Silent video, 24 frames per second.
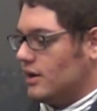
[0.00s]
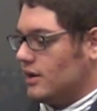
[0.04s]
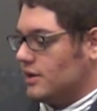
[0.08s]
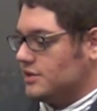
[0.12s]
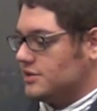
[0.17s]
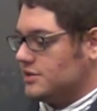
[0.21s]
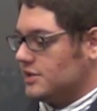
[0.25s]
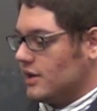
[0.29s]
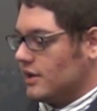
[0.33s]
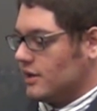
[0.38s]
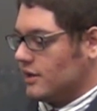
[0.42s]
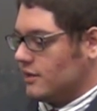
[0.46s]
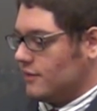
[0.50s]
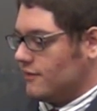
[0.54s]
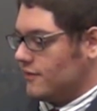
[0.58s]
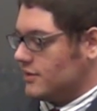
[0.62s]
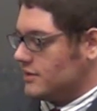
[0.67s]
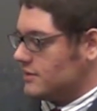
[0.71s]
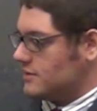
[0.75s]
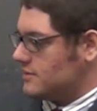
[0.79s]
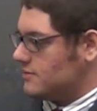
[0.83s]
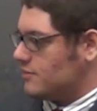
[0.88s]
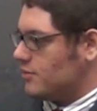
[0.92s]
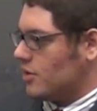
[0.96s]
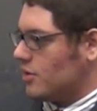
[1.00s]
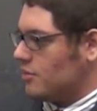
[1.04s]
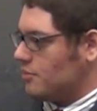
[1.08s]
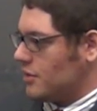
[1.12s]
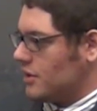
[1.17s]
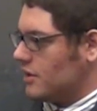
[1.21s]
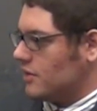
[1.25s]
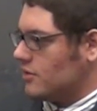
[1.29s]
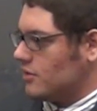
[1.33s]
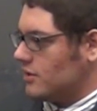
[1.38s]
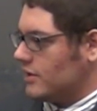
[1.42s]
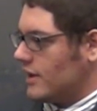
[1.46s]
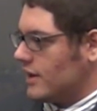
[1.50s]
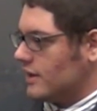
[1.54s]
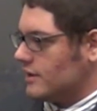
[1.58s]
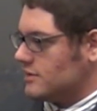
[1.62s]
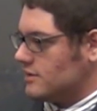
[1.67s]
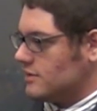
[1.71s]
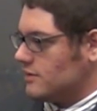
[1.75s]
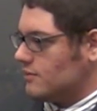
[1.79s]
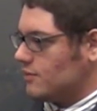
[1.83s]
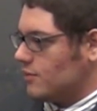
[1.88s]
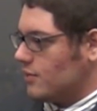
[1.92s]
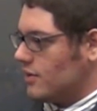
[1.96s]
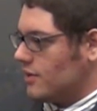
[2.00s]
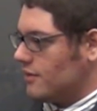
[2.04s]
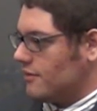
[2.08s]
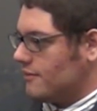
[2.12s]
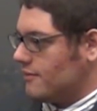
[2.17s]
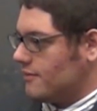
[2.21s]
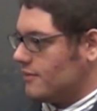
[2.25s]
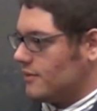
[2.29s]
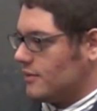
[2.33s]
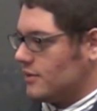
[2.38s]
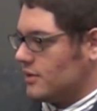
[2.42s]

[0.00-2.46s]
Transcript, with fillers: Uh, check if it's properly connected with